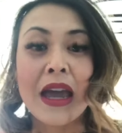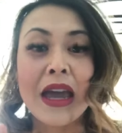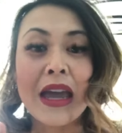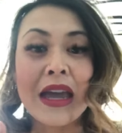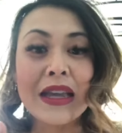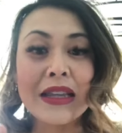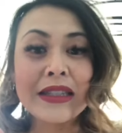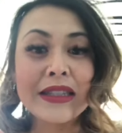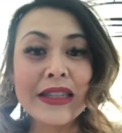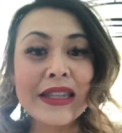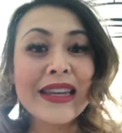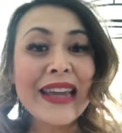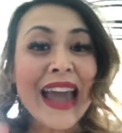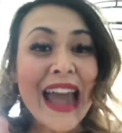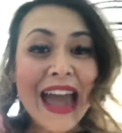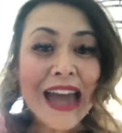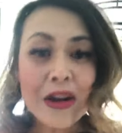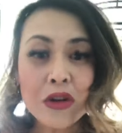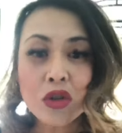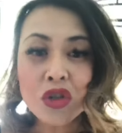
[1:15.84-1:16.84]
It's the
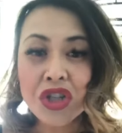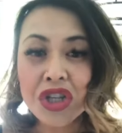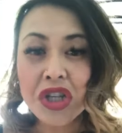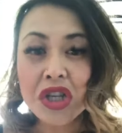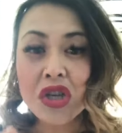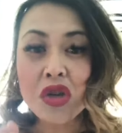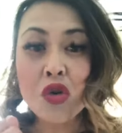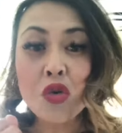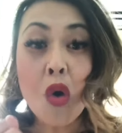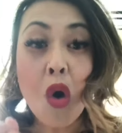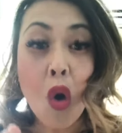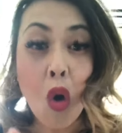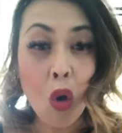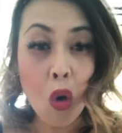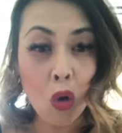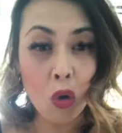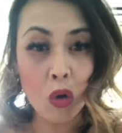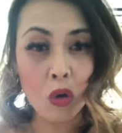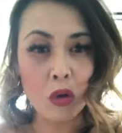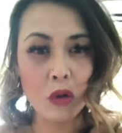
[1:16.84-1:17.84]
energy you
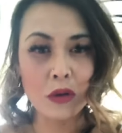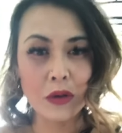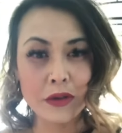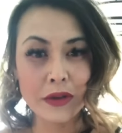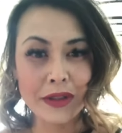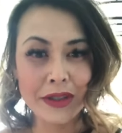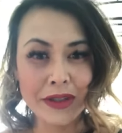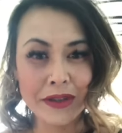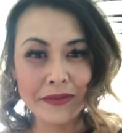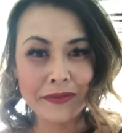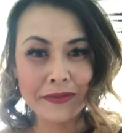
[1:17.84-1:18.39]
hold.